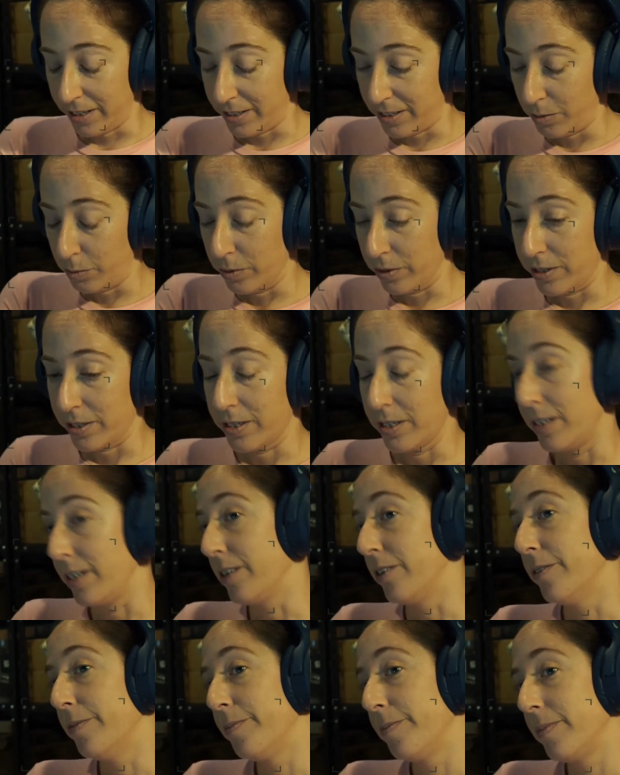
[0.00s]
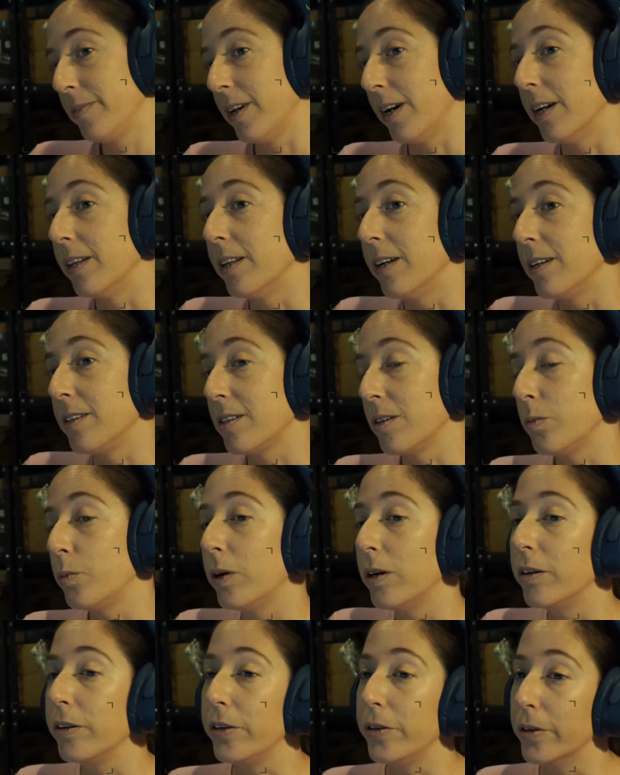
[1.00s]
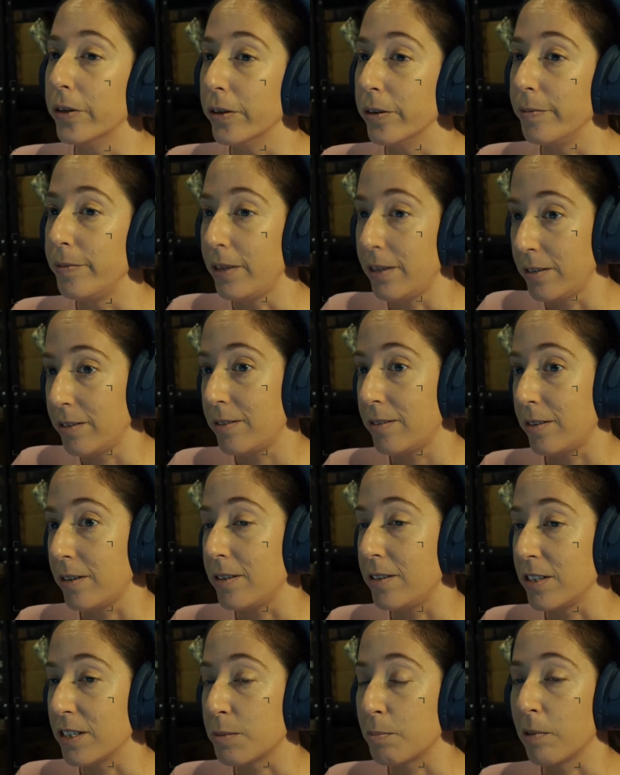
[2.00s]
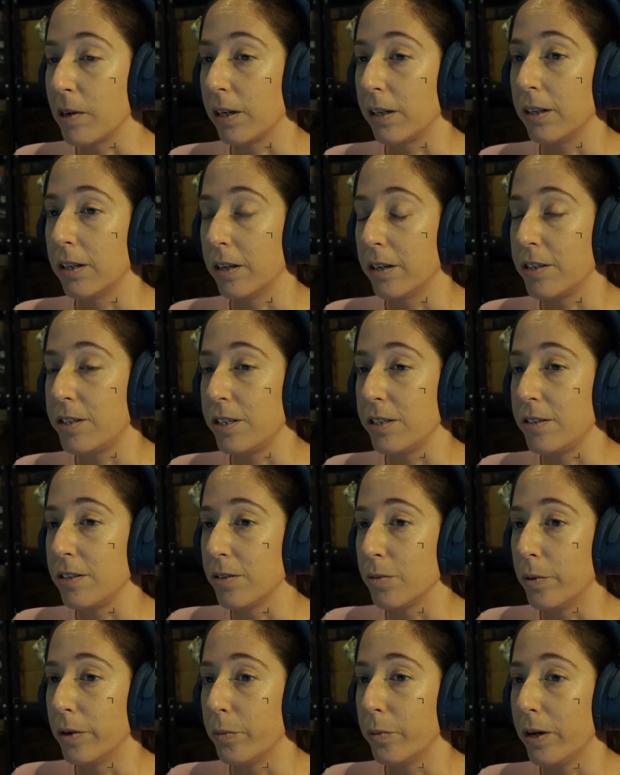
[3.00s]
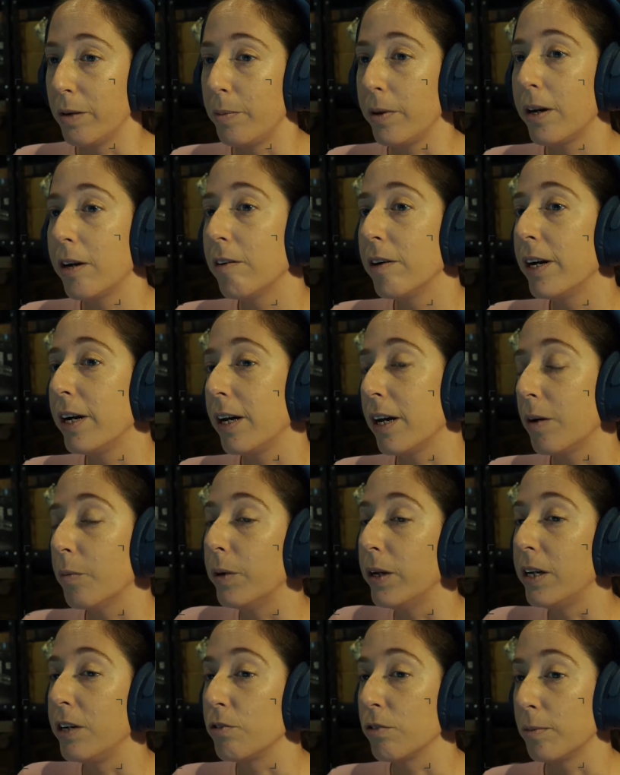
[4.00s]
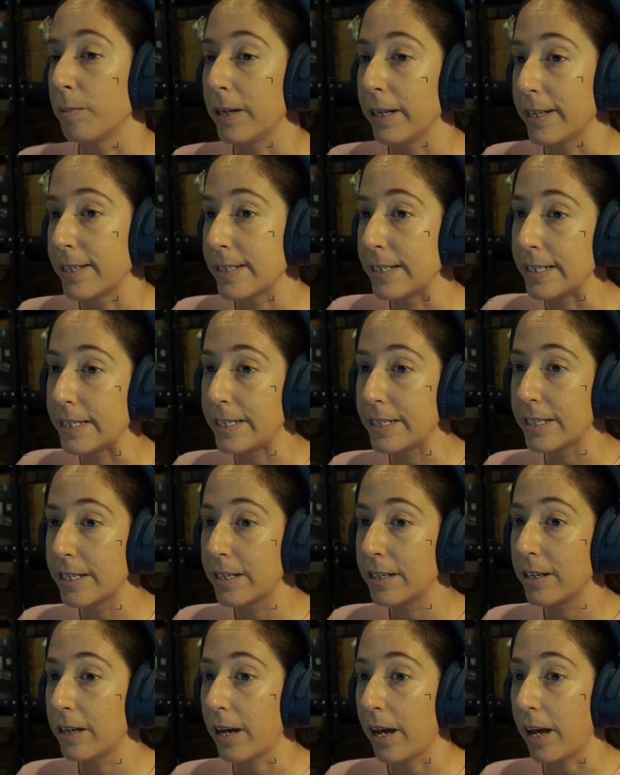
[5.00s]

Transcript: what's the deal? And they said, well, it's your sprag clutch, it's your one-way bearing, and we need to replace it.